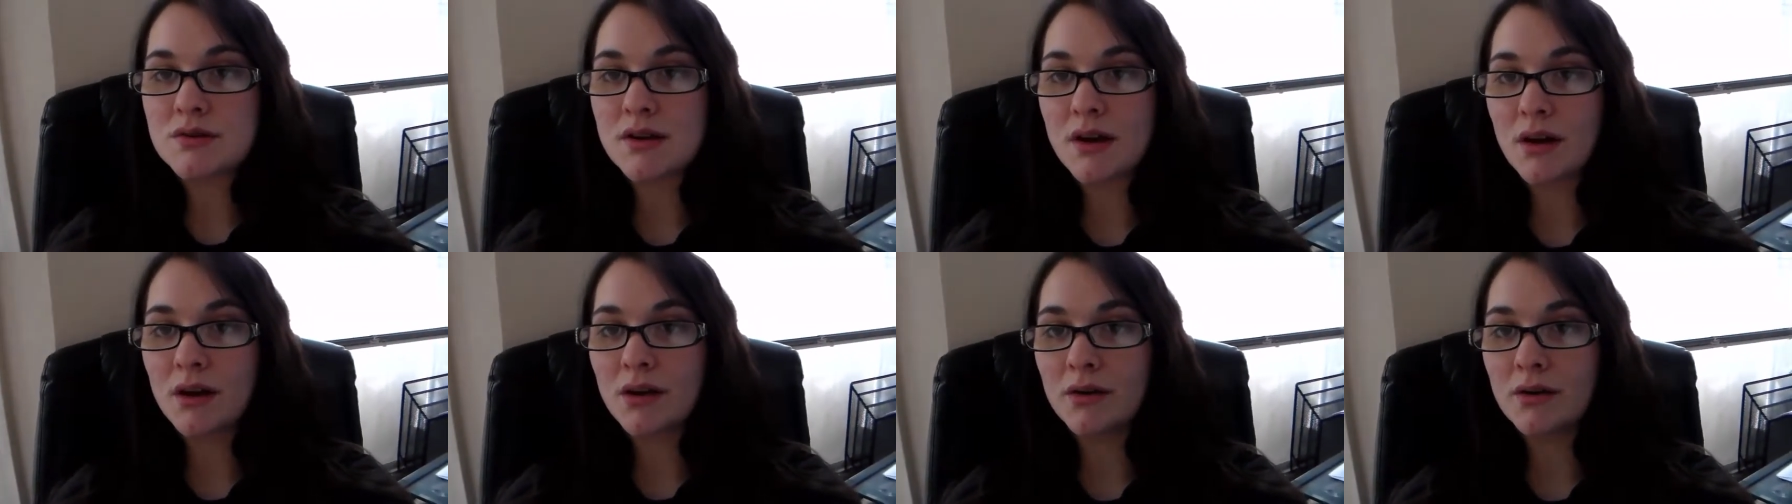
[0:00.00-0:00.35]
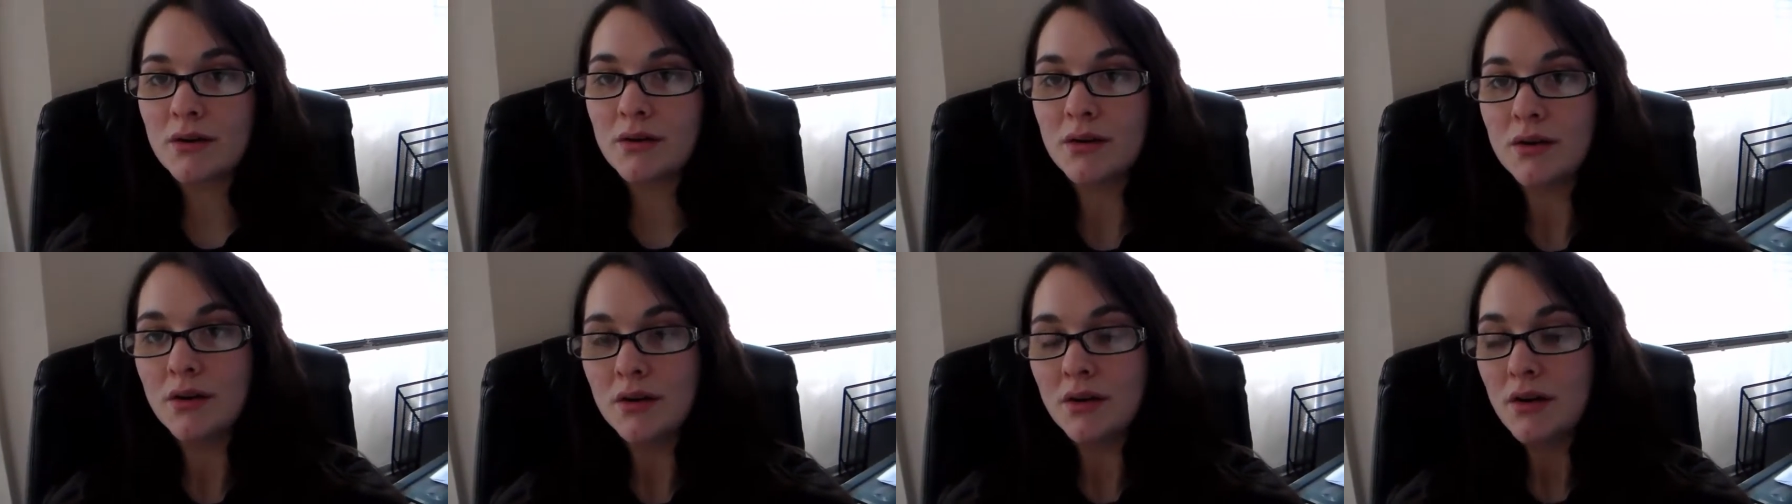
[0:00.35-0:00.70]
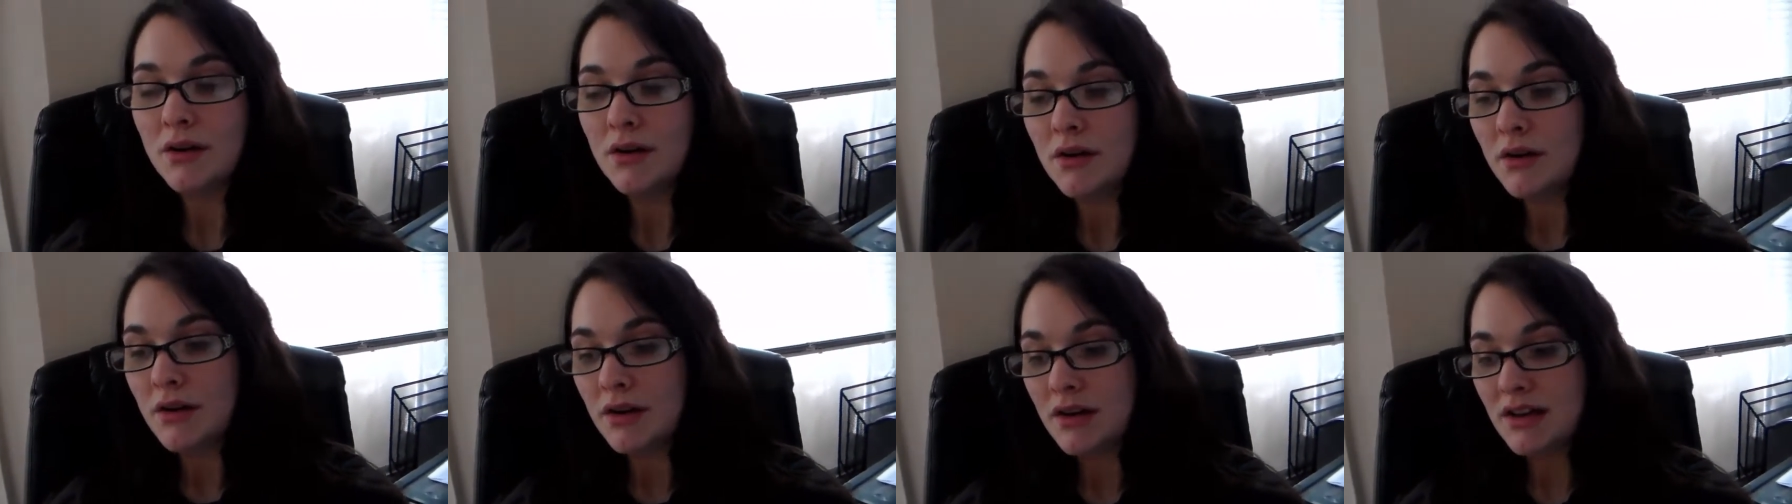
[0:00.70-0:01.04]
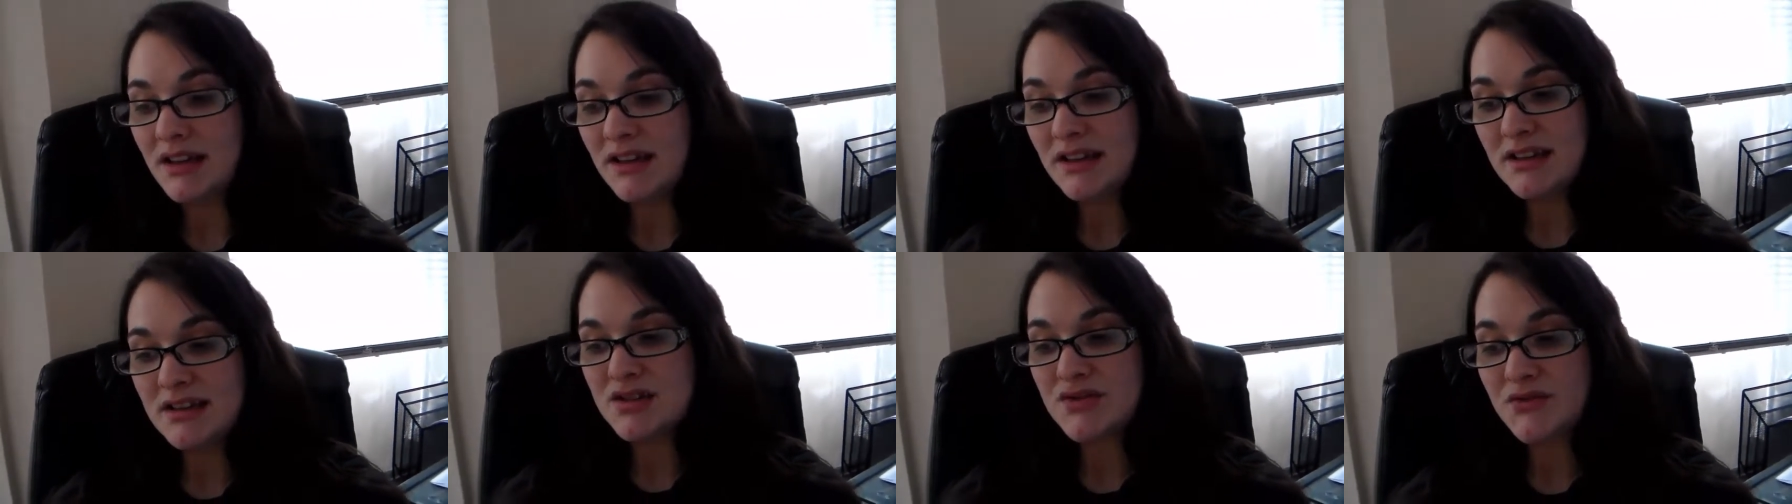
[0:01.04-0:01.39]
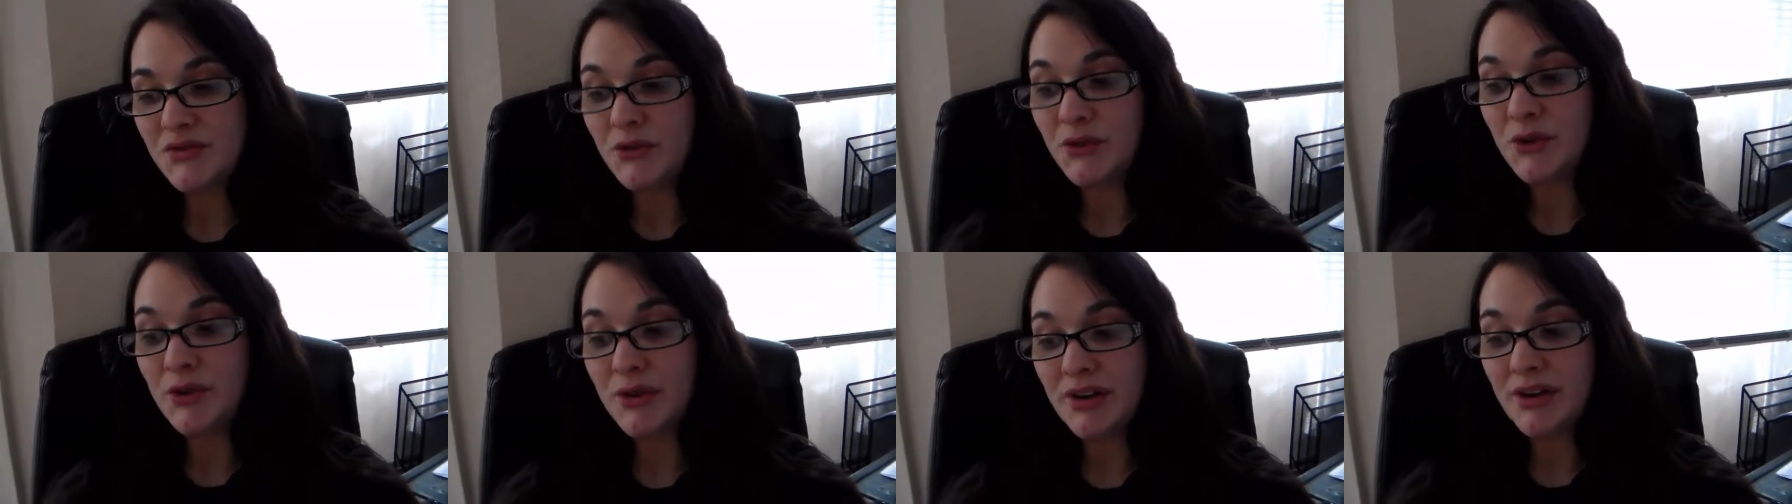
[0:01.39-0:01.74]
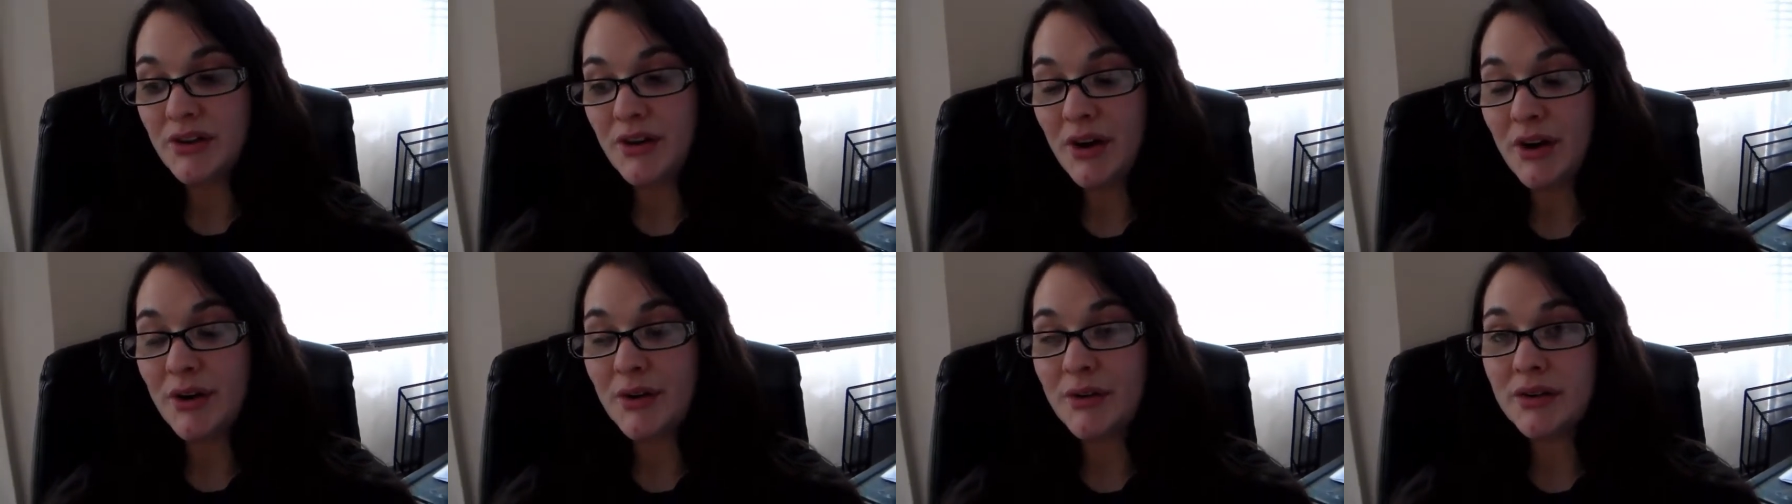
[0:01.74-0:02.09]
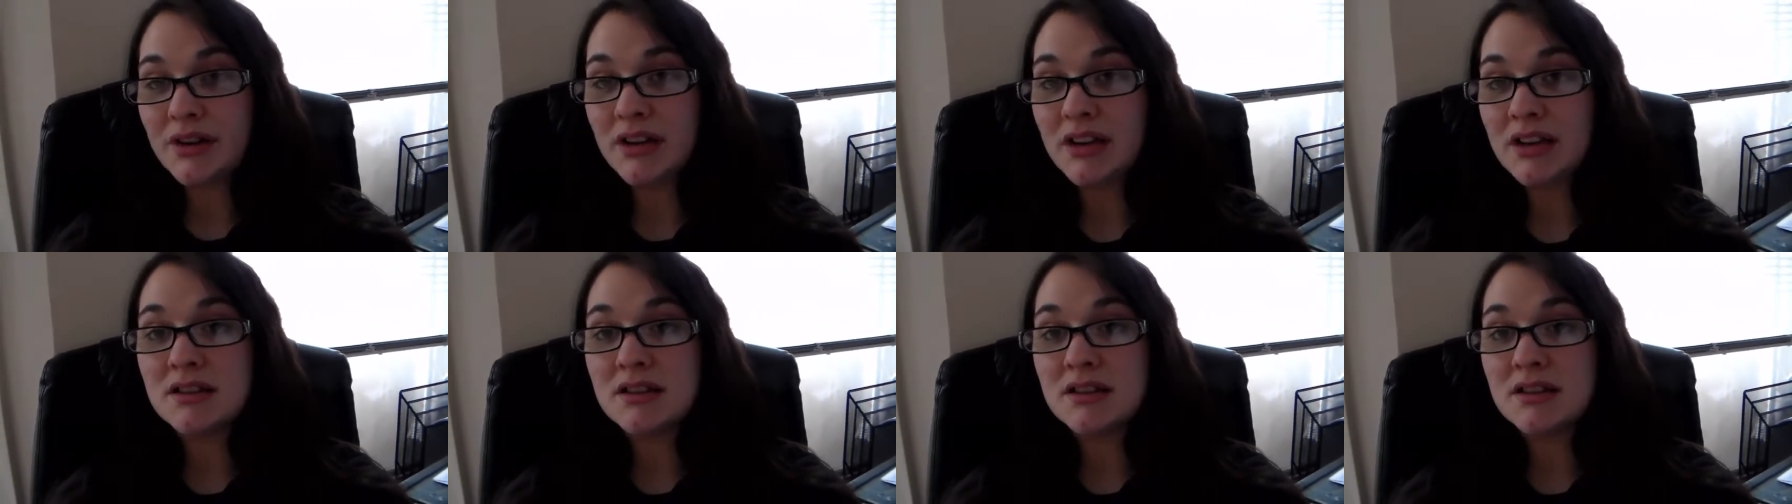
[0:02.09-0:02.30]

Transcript: so he is fully grown.